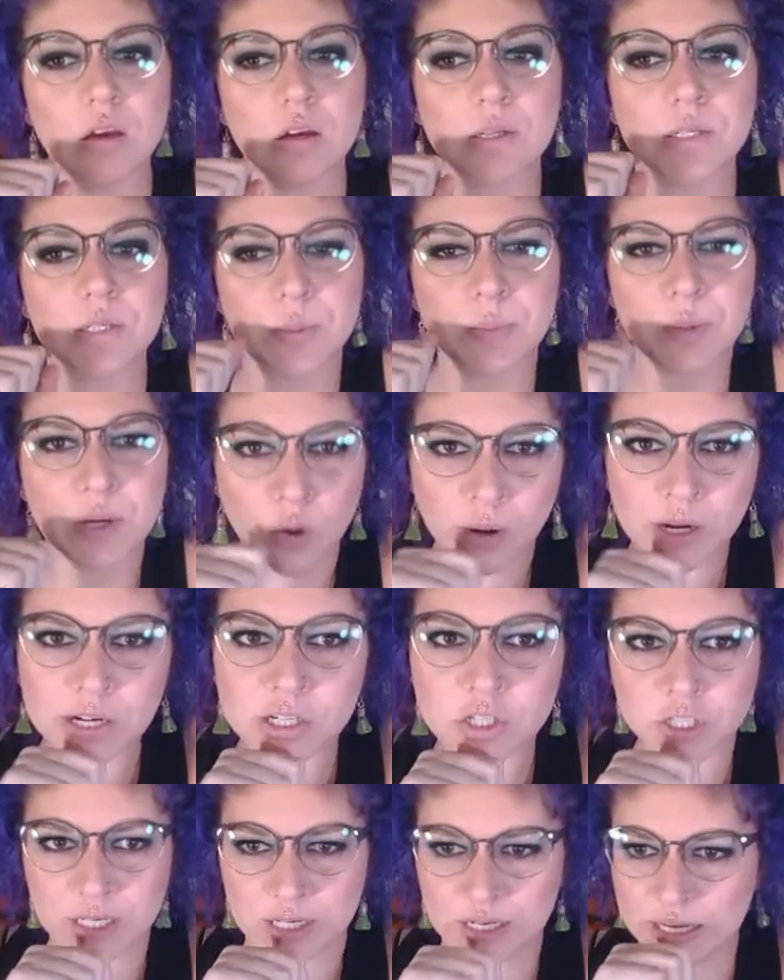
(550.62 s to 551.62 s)
So my
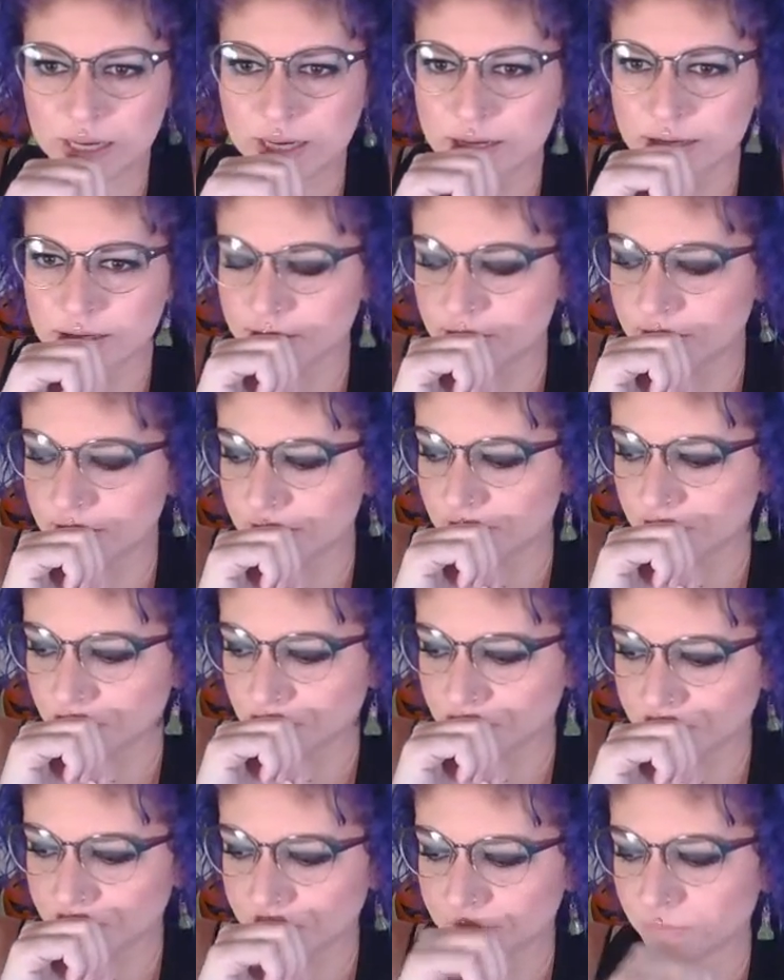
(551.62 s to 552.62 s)
question is,
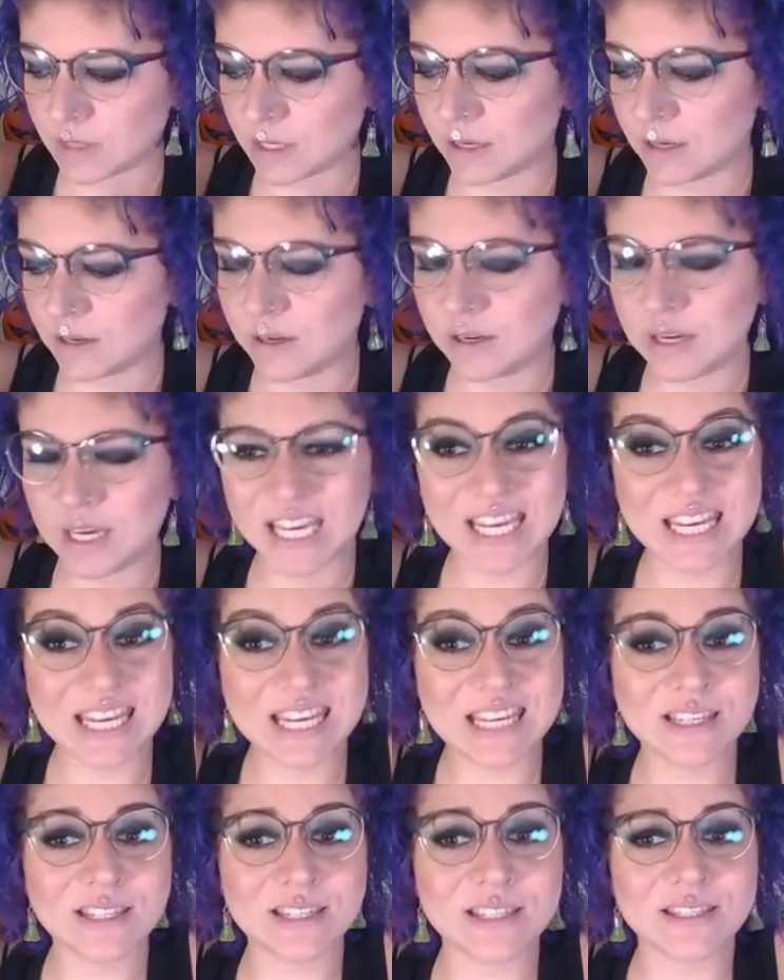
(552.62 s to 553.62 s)

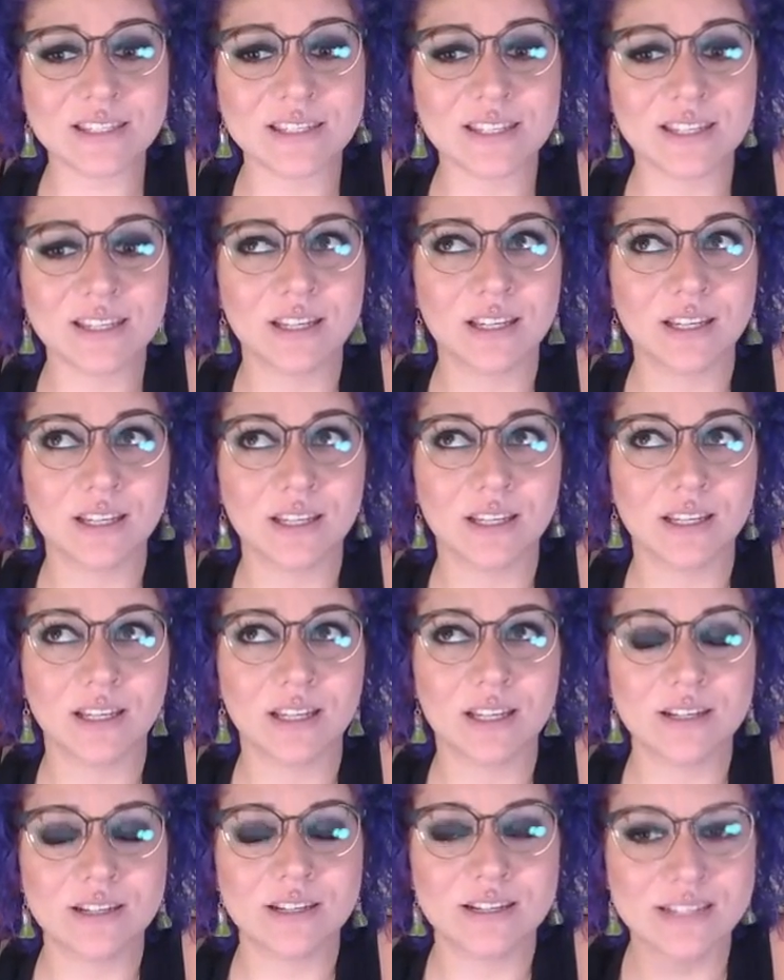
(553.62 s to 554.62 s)
is
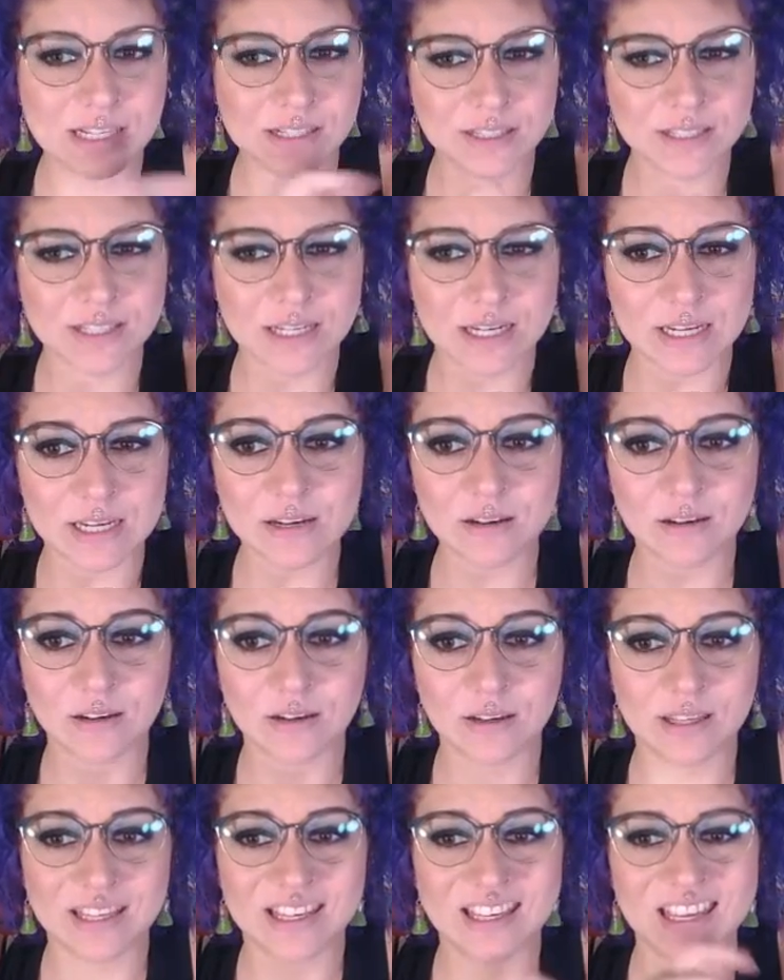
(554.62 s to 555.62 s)
density
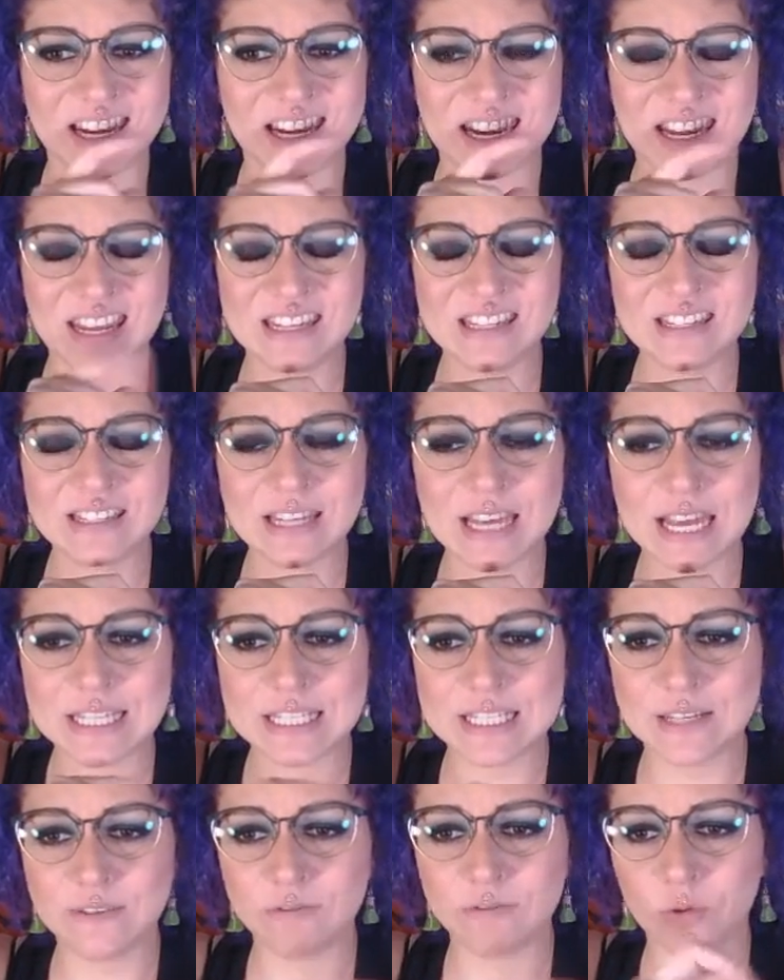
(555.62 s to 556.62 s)
an
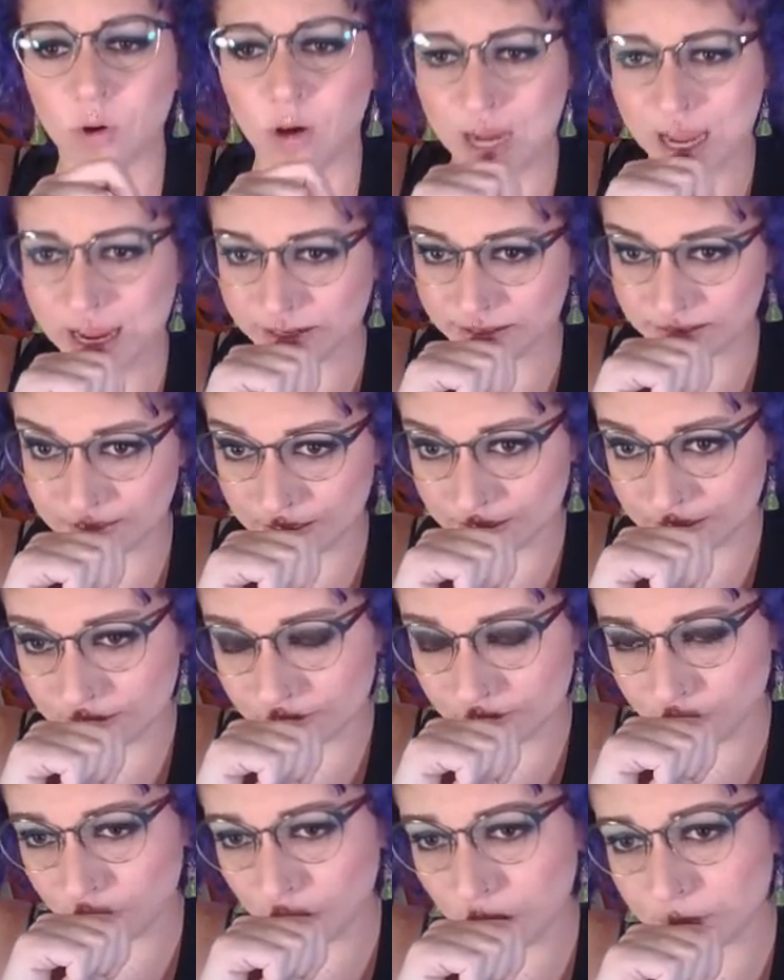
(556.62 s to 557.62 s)
intensive or
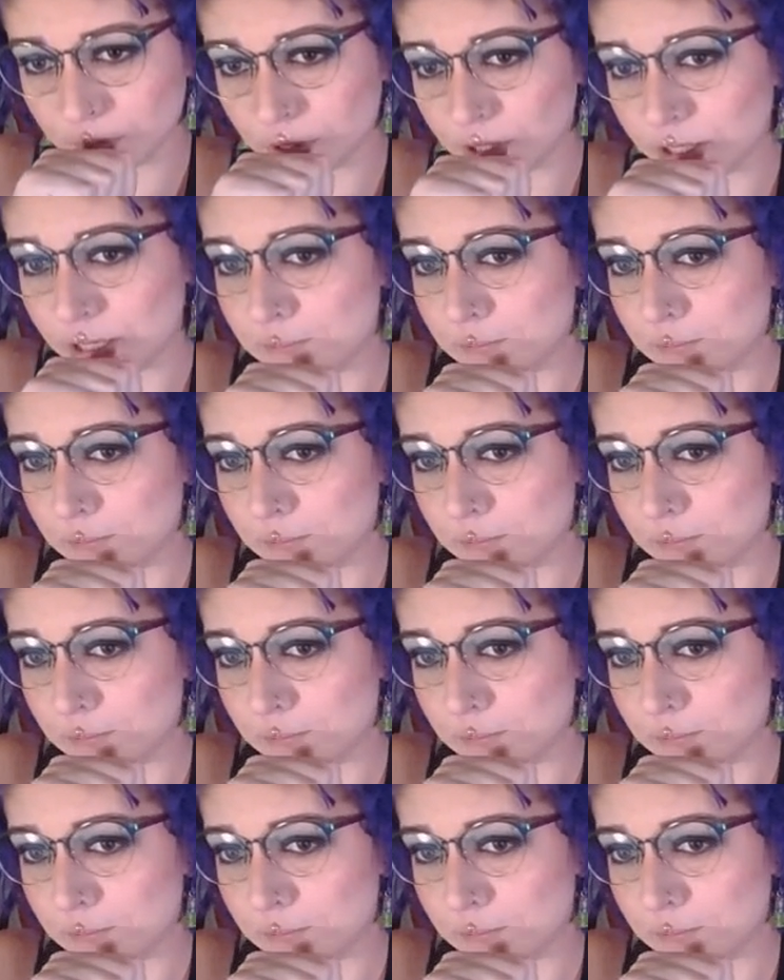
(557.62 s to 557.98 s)
extensive property?